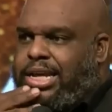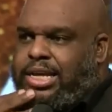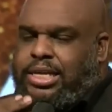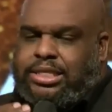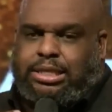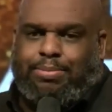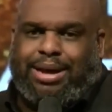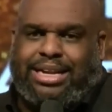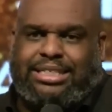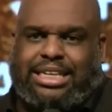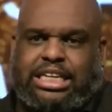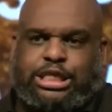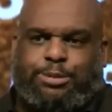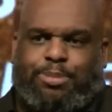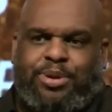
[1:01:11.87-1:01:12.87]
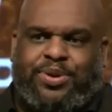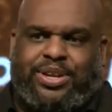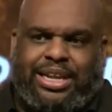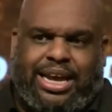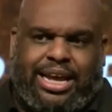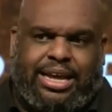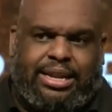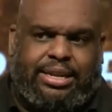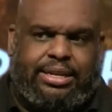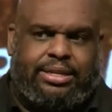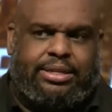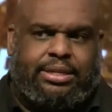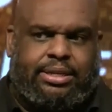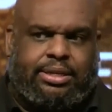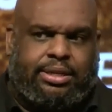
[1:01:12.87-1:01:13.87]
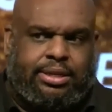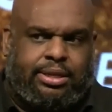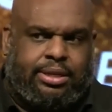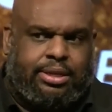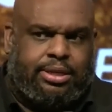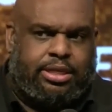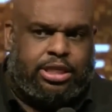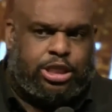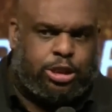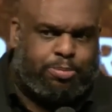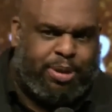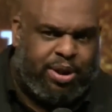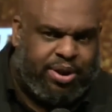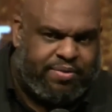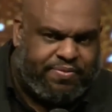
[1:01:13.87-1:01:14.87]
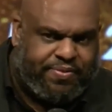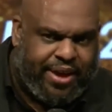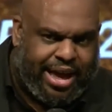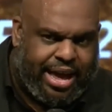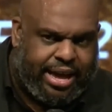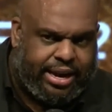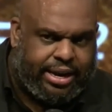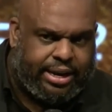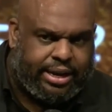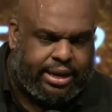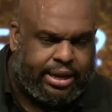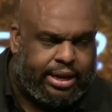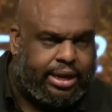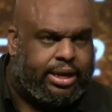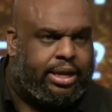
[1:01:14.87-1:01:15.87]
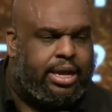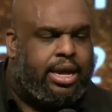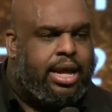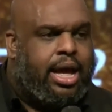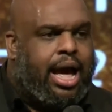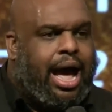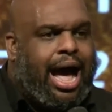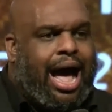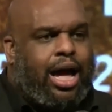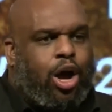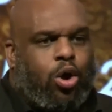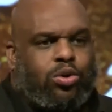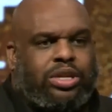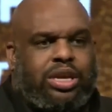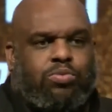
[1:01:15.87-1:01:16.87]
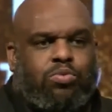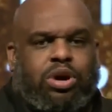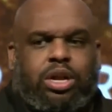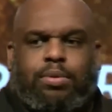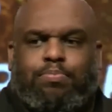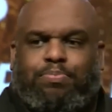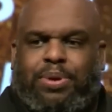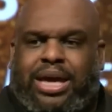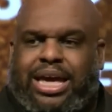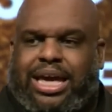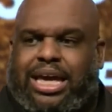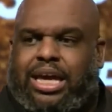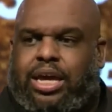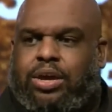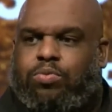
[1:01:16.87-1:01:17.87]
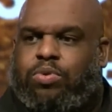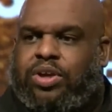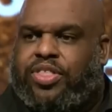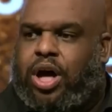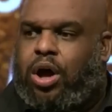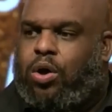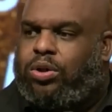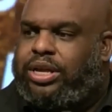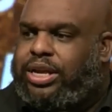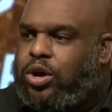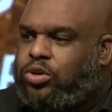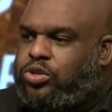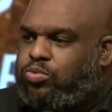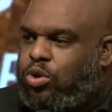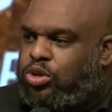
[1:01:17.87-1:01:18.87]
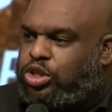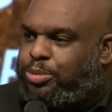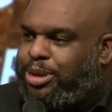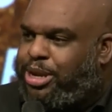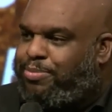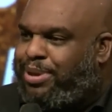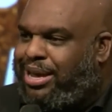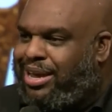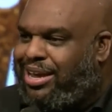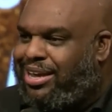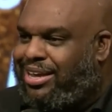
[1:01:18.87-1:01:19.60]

Somebody say, Spirit led, Spirit fed. I only want to be where the Holy Ghost wants me to be.